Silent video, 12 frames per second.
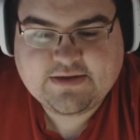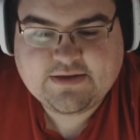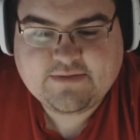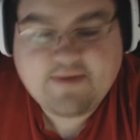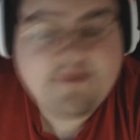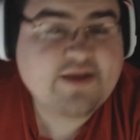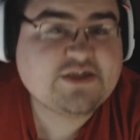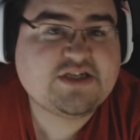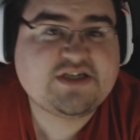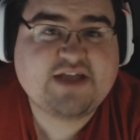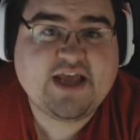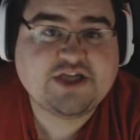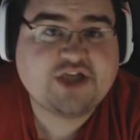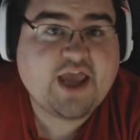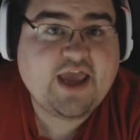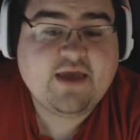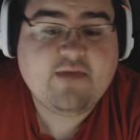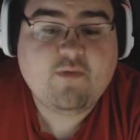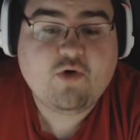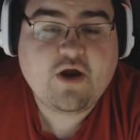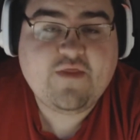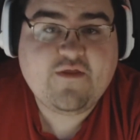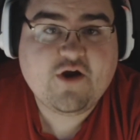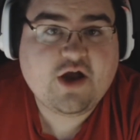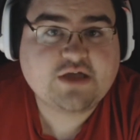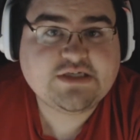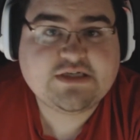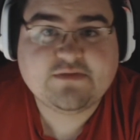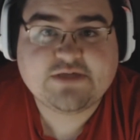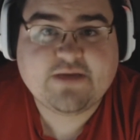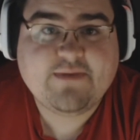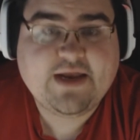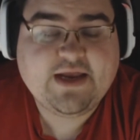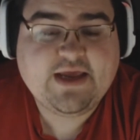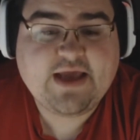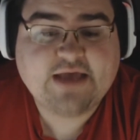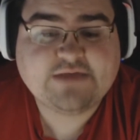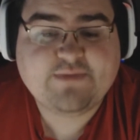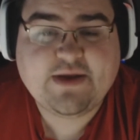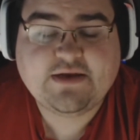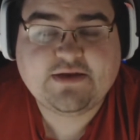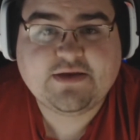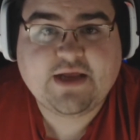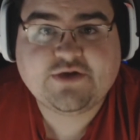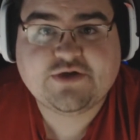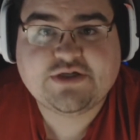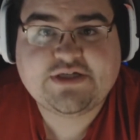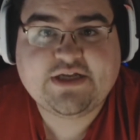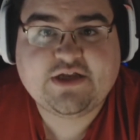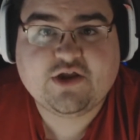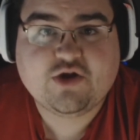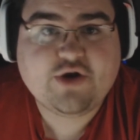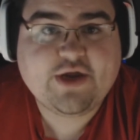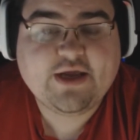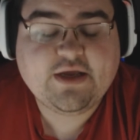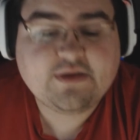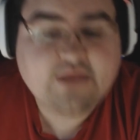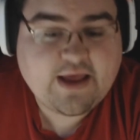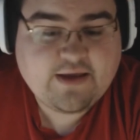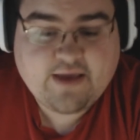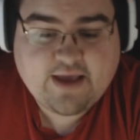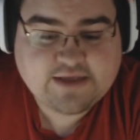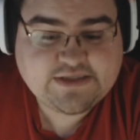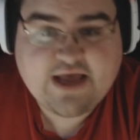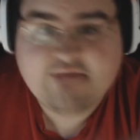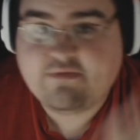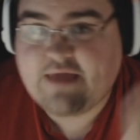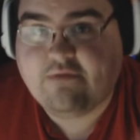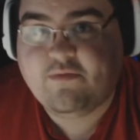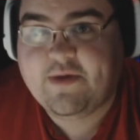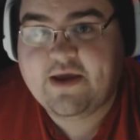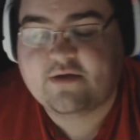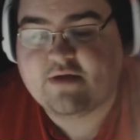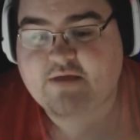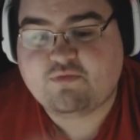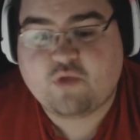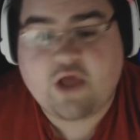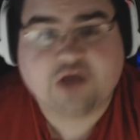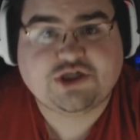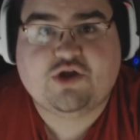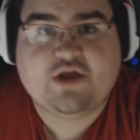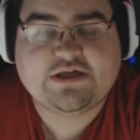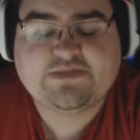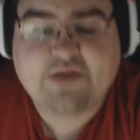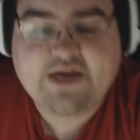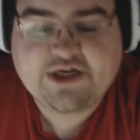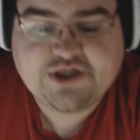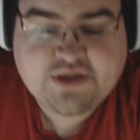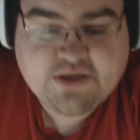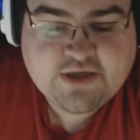Maybe it's just to educate him more on their customs. I mean, he has been interested in learning. Yeah, I guess that that would be a logical explanation.